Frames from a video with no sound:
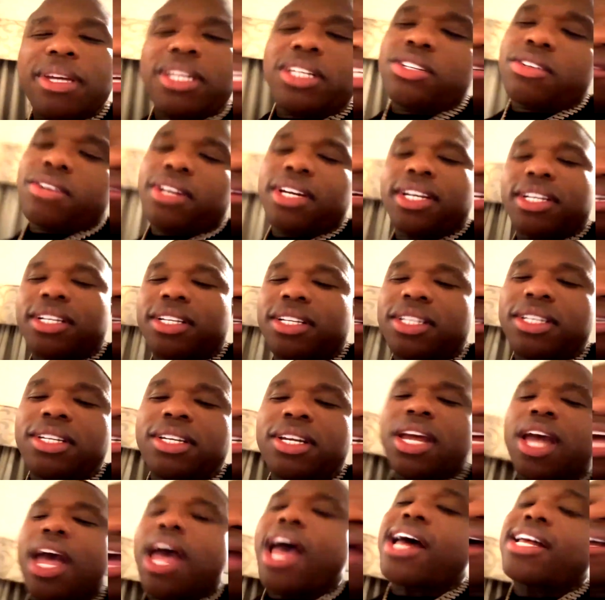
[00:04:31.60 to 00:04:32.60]
be tricked.
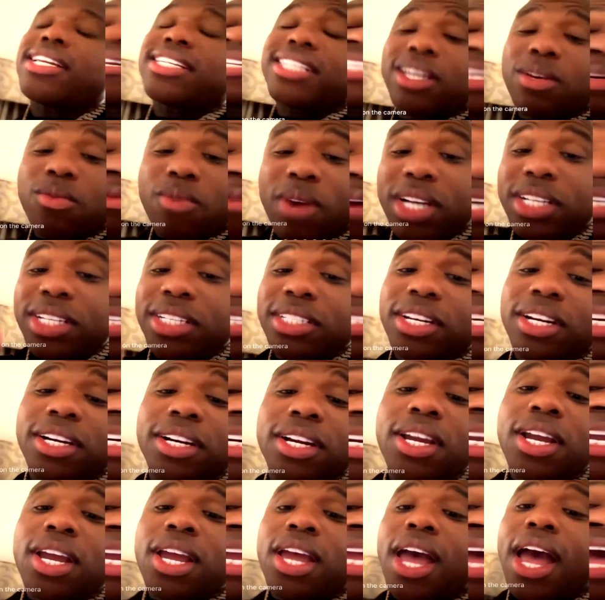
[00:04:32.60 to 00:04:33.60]
I said, watch she
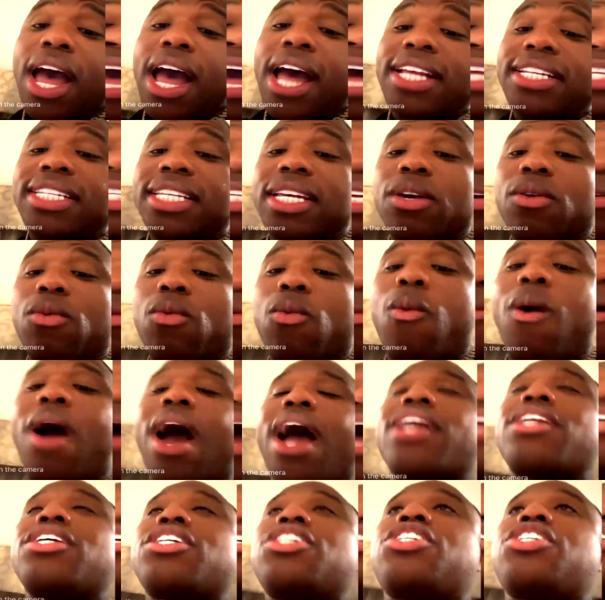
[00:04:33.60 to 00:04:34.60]
turn. I said, watch